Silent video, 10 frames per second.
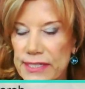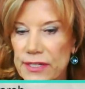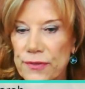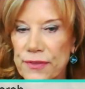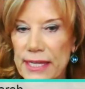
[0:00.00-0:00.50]
Are
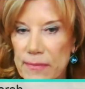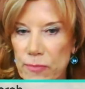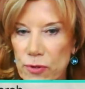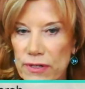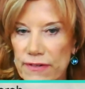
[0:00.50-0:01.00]
you thinking
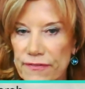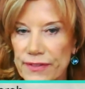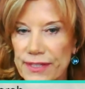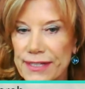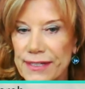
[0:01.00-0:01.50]
more of
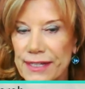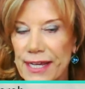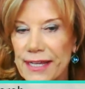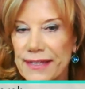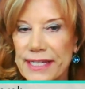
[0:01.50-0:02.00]
the
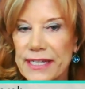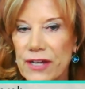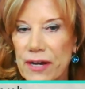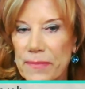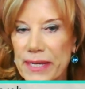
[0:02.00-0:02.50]

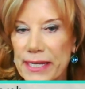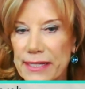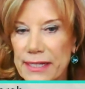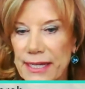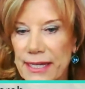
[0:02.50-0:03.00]

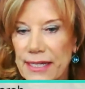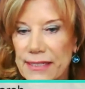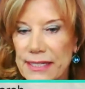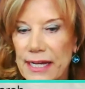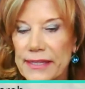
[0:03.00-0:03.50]
economic
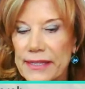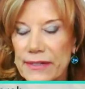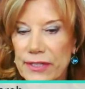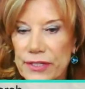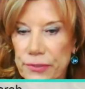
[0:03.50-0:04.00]
side
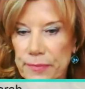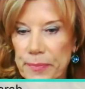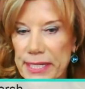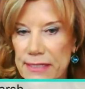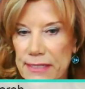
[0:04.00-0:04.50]
that the
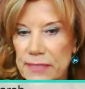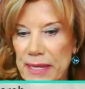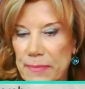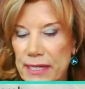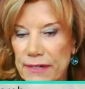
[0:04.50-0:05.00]
Europeans
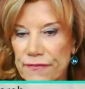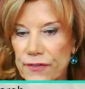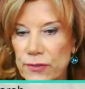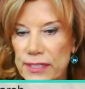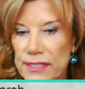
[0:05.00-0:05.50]
maybe are
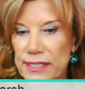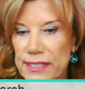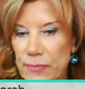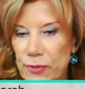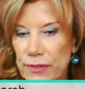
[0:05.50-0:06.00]
focusing
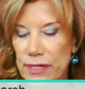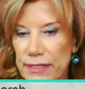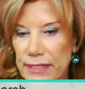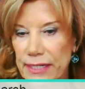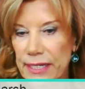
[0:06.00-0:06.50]
more
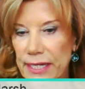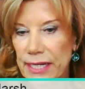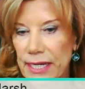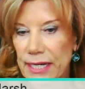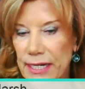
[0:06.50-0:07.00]
on
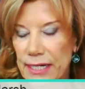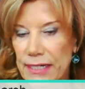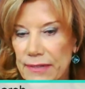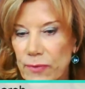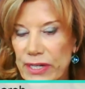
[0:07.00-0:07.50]

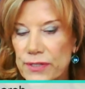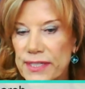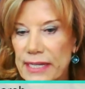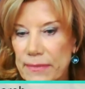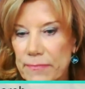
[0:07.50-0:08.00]
when you
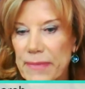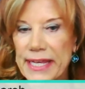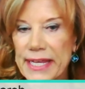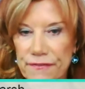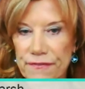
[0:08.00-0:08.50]
say
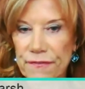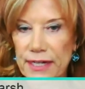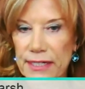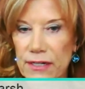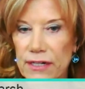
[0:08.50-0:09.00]
making fun
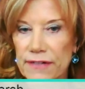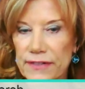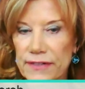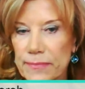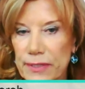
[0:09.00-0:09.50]
of
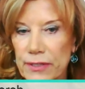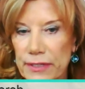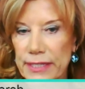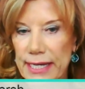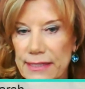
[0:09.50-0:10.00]
and all
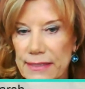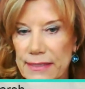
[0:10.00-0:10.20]
that?